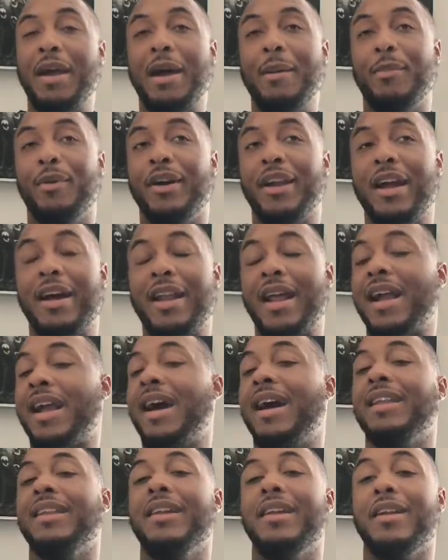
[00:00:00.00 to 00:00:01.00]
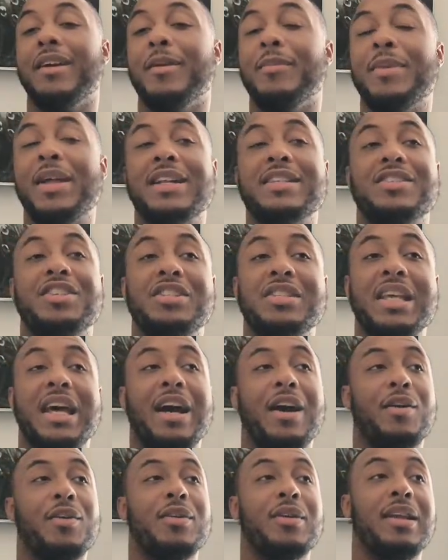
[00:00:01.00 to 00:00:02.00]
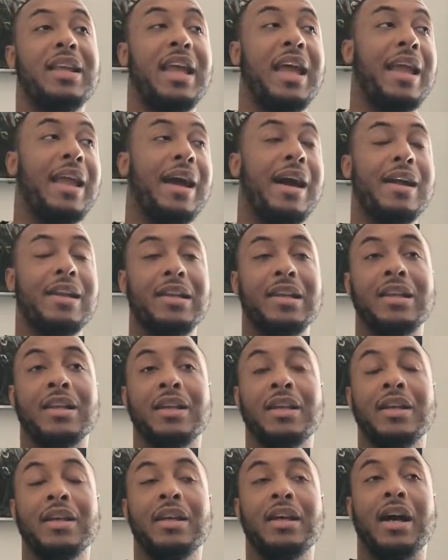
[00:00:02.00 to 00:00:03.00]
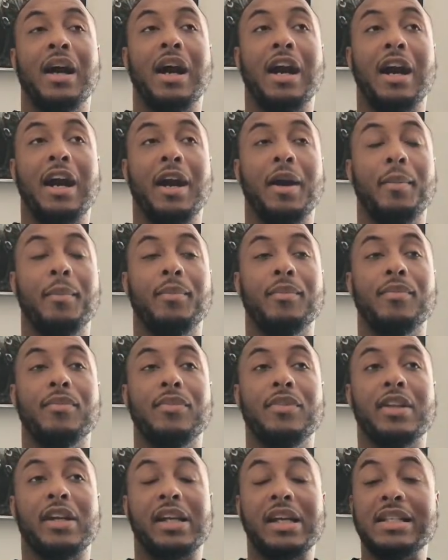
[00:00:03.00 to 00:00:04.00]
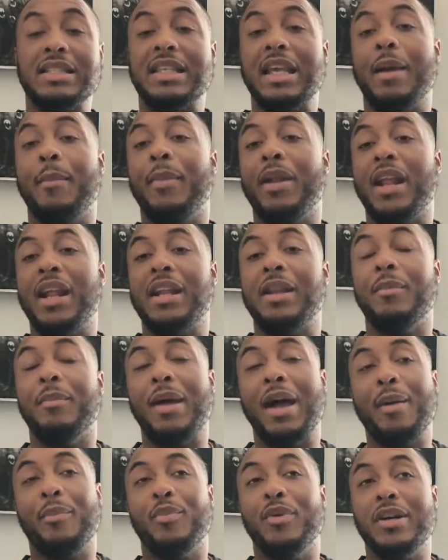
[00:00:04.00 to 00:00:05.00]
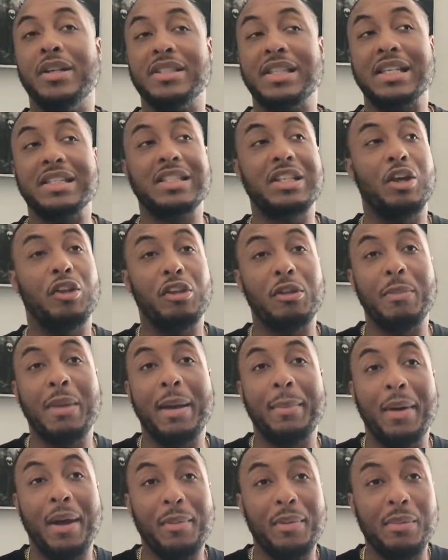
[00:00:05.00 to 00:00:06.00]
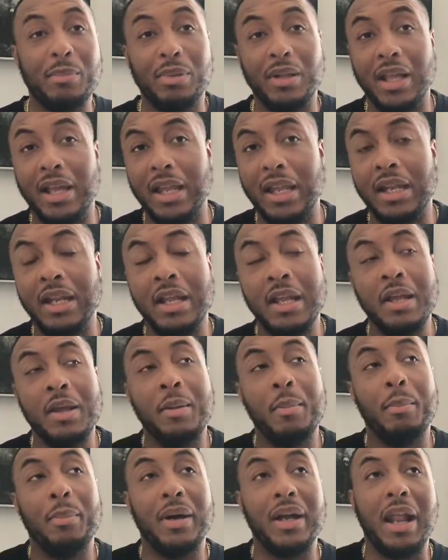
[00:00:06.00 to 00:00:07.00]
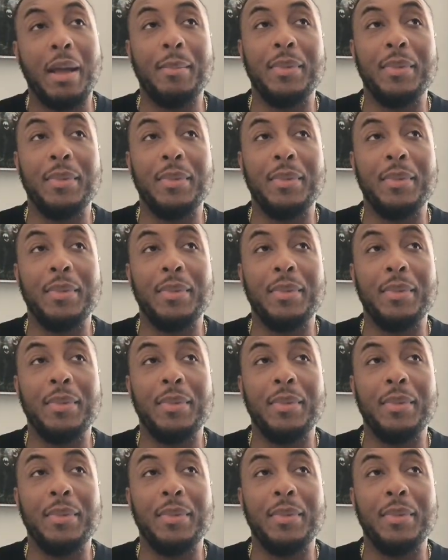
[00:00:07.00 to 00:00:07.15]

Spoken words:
bad boy out, I got lit up. That's just how chaotic the contaminated map was. That's the only map I've been playing. But